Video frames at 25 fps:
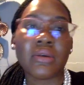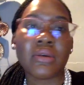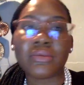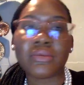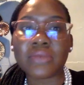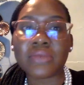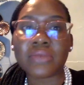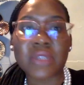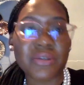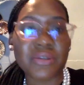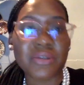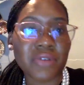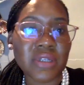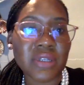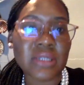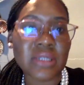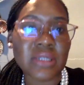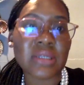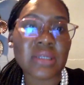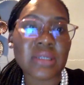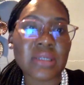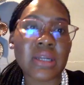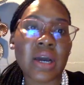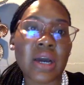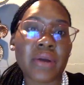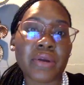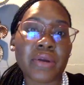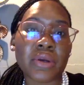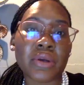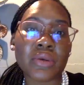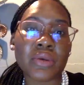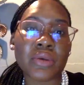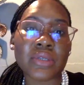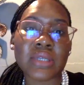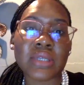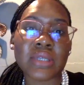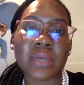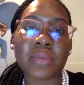different
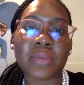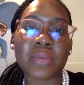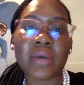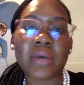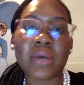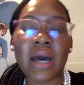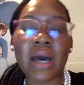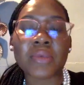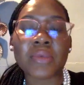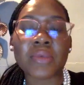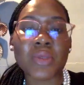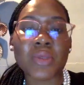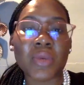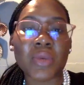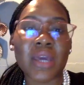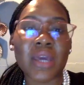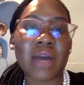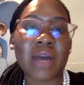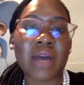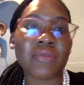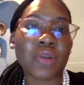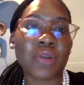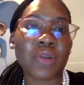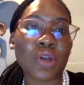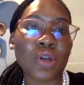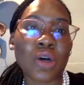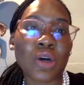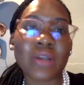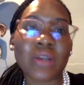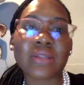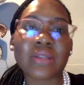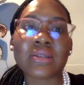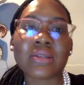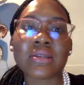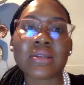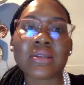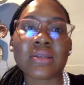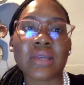scenarios that perhaps we have not
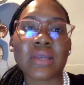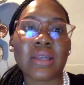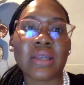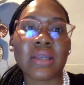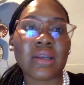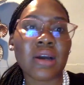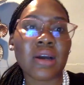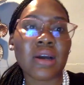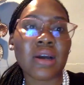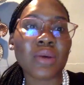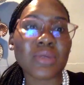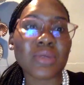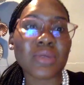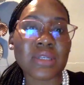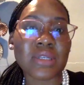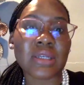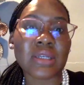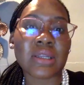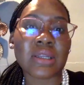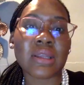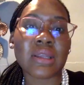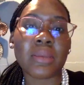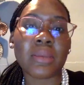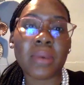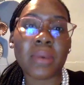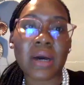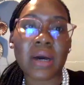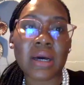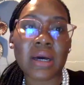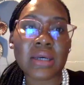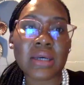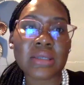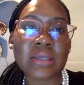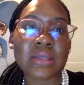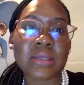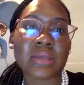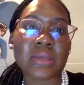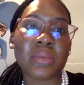encountered in the
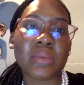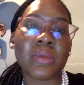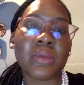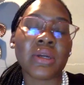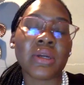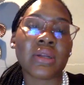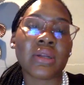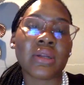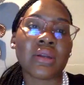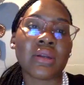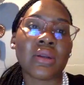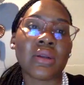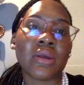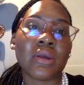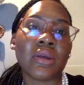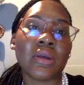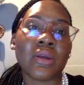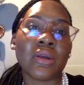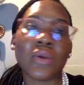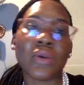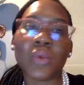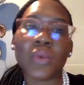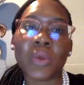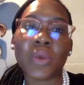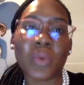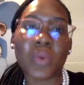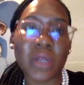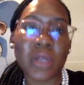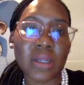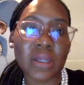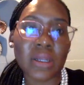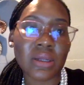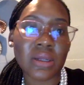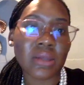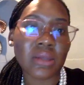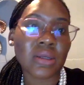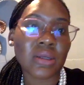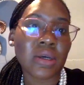past, but we
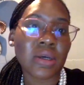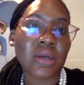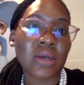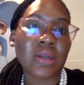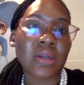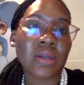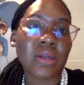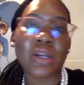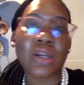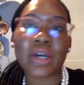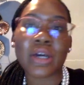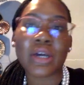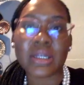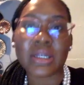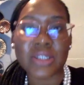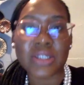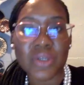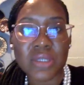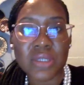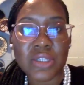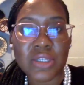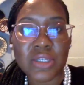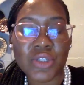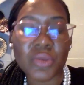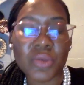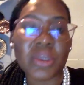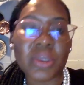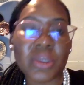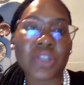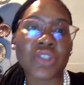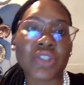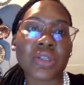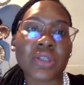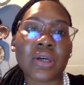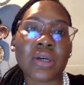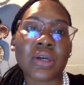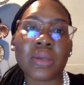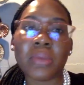will look at your
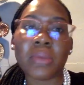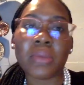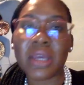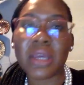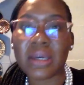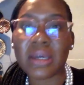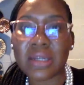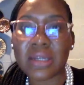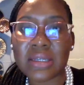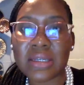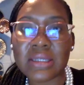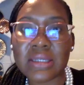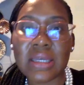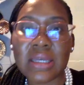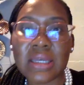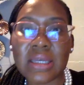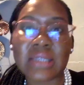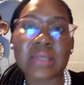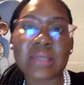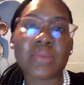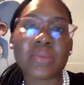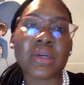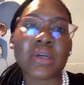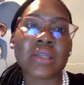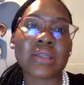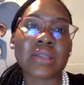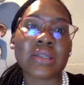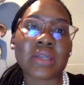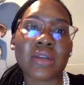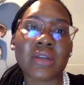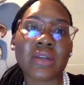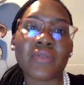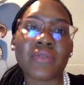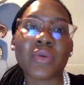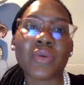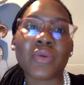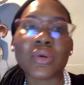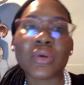situation, make an assessment, and
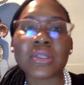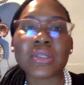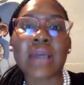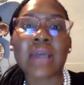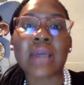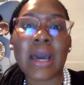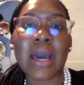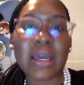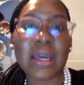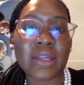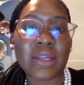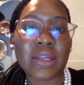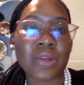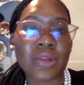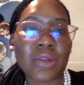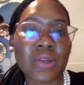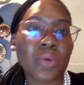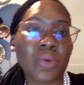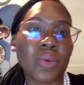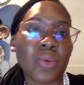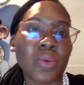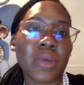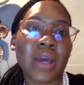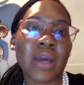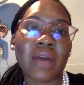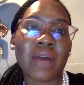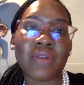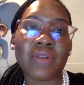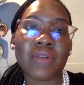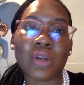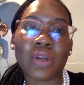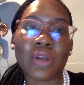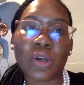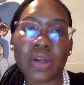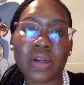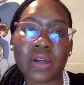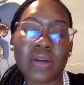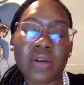of course guide you. We have a
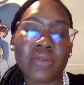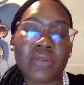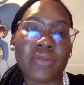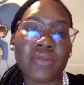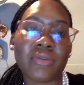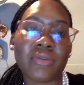lot of